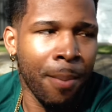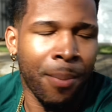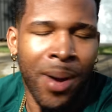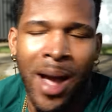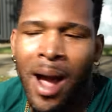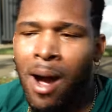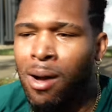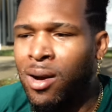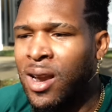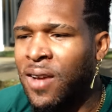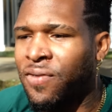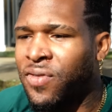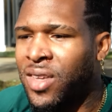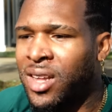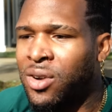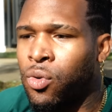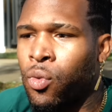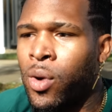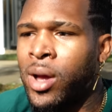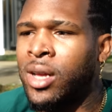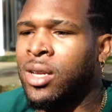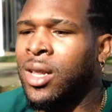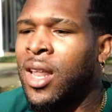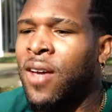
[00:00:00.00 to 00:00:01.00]
Powerlifting,
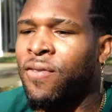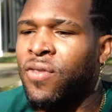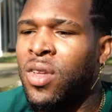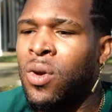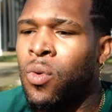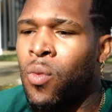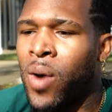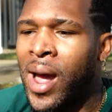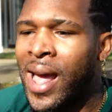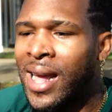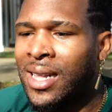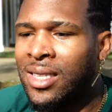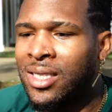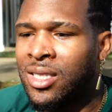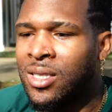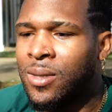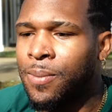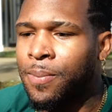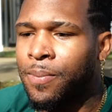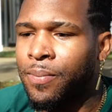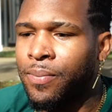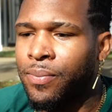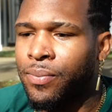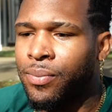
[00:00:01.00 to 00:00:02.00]
lifting weights,
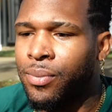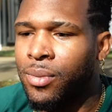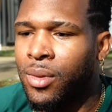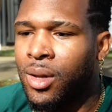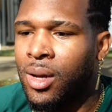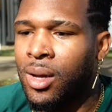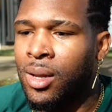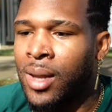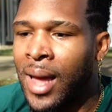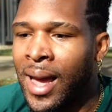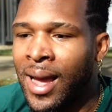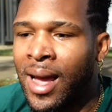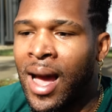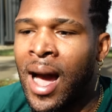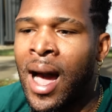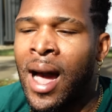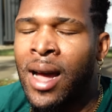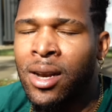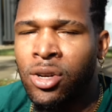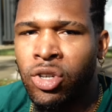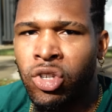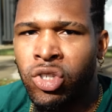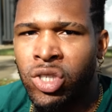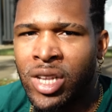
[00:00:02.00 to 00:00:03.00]
like
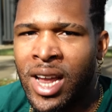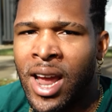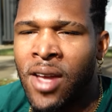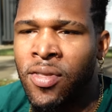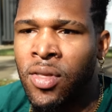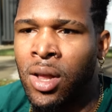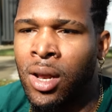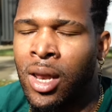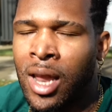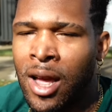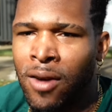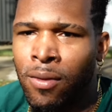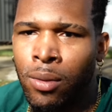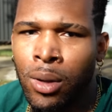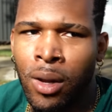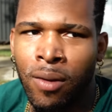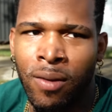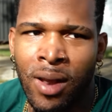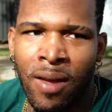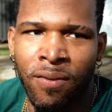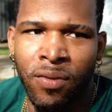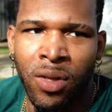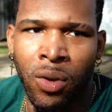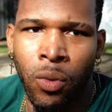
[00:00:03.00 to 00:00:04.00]
I understand the level
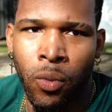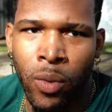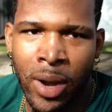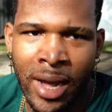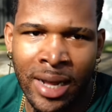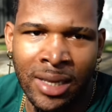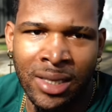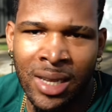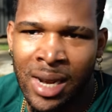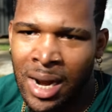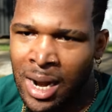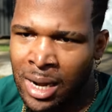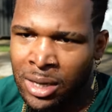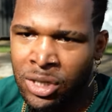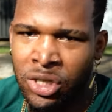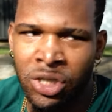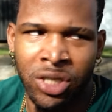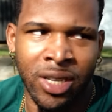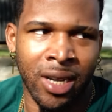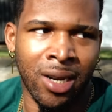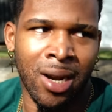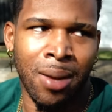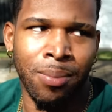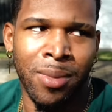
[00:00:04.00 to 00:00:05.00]
of lifting weights, and I
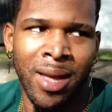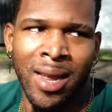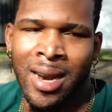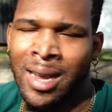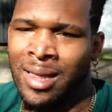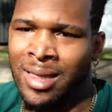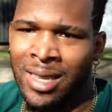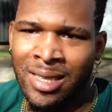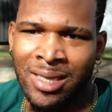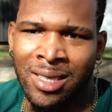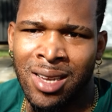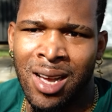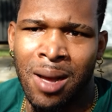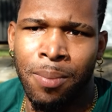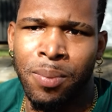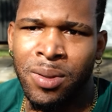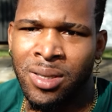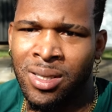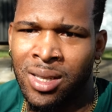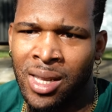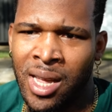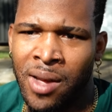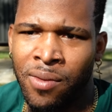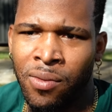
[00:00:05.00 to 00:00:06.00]
understand I'm not at the
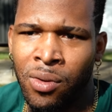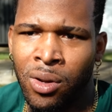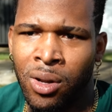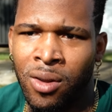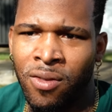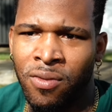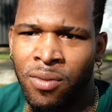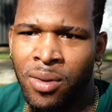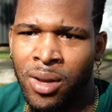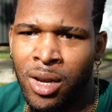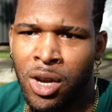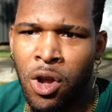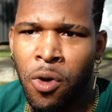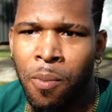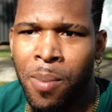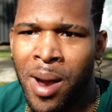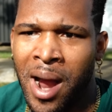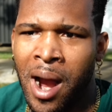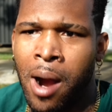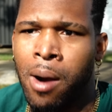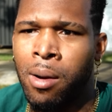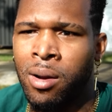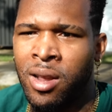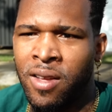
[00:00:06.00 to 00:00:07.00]
toppest level of, you know,
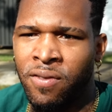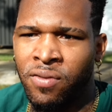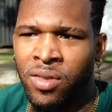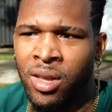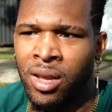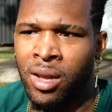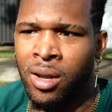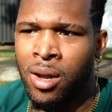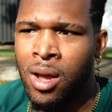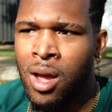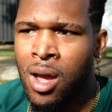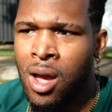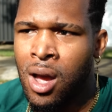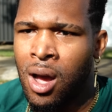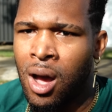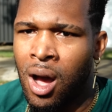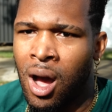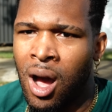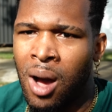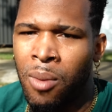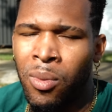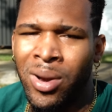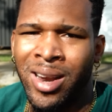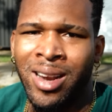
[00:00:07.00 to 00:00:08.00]
powerlifting
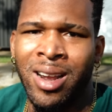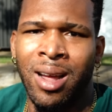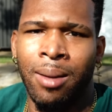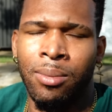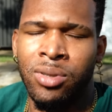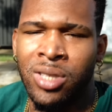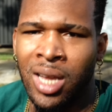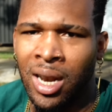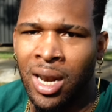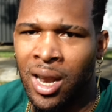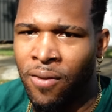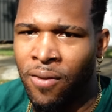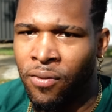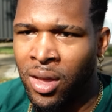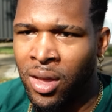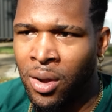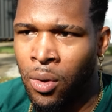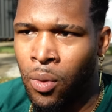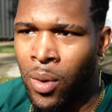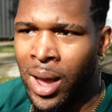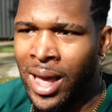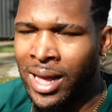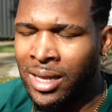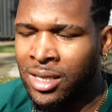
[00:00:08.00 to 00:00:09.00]
when it comes to
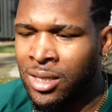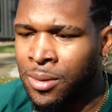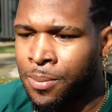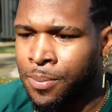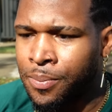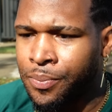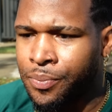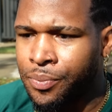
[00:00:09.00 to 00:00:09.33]
lifting weights.